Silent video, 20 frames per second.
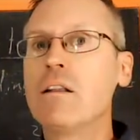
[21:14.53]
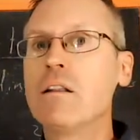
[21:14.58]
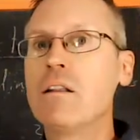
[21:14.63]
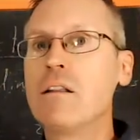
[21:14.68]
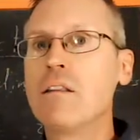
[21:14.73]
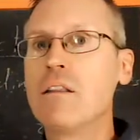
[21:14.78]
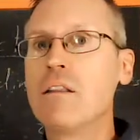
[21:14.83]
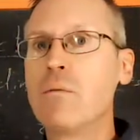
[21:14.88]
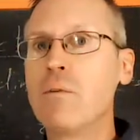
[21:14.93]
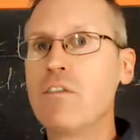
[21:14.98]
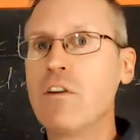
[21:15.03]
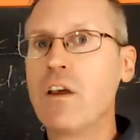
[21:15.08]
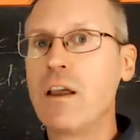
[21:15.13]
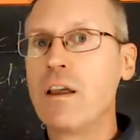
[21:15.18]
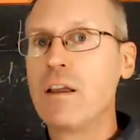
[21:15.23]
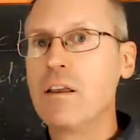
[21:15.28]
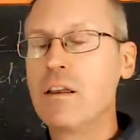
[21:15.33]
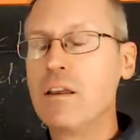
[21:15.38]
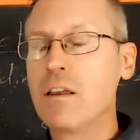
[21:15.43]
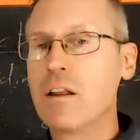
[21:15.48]
there
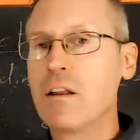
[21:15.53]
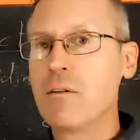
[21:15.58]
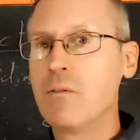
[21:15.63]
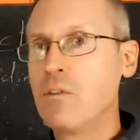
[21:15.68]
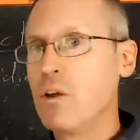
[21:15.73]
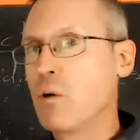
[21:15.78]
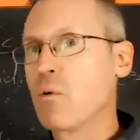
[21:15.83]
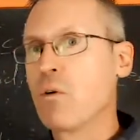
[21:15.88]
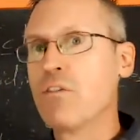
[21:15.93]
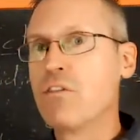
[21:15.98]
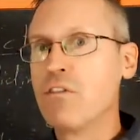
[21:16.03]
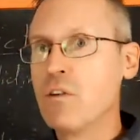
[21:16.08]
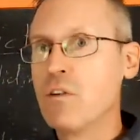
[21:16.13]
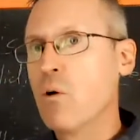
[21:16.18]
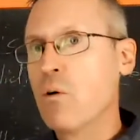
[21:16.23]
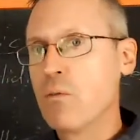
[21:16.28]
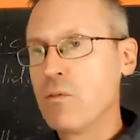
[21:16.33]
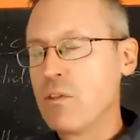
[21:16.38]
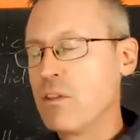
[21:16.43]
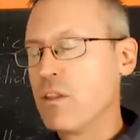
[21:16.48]
was
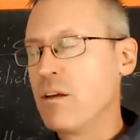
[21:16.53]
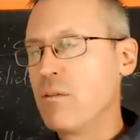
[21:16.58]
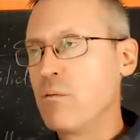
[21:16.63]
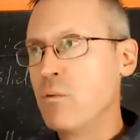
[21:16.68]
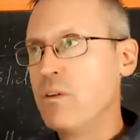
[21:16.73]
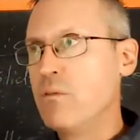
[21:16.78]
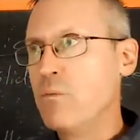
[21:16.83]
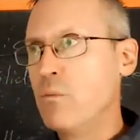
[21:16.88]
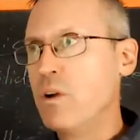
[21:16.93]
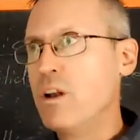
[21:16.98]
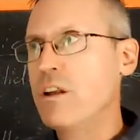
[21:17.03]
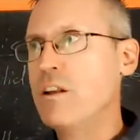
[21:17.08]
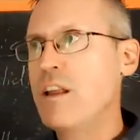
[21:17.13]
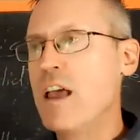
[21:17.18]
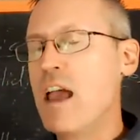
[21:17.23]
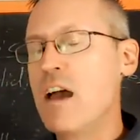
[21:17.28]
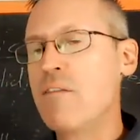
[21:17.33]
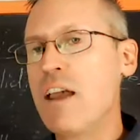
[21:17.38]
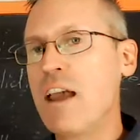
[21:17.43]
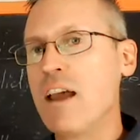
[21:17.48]
we didn't
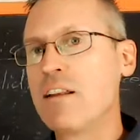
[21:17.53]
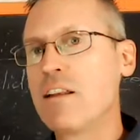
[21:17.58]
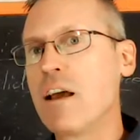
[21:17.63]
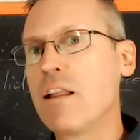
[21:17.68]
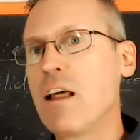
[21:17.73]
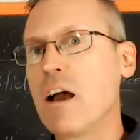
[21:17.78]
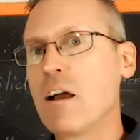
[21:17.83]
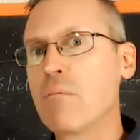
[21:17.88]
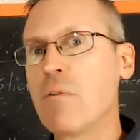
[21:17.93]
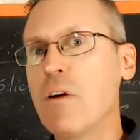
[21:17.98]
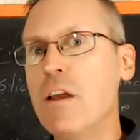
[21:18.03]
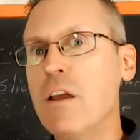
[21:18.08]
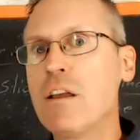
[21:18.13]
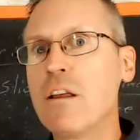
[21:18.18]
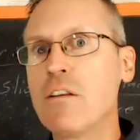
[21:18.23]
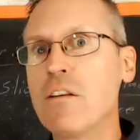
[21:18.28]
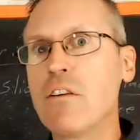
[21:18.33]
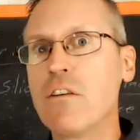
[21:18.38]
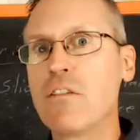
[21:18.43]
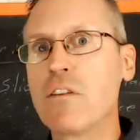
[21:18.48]
have anti-lock
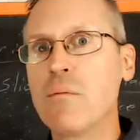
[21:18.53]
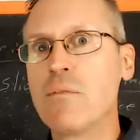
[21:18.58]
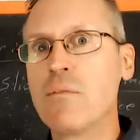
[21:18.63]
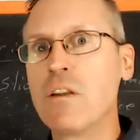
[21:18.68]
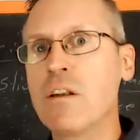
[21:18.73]
braking systems,